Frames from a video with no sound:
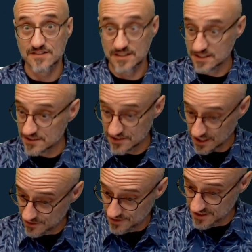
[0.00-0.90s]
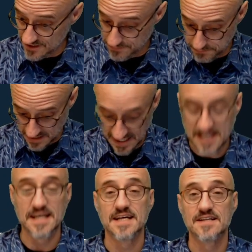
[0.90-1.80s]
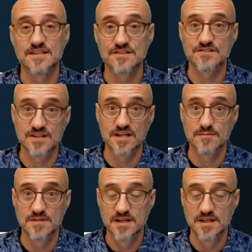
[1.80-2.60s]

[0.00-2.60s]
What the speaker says: the entirety of planning in this game.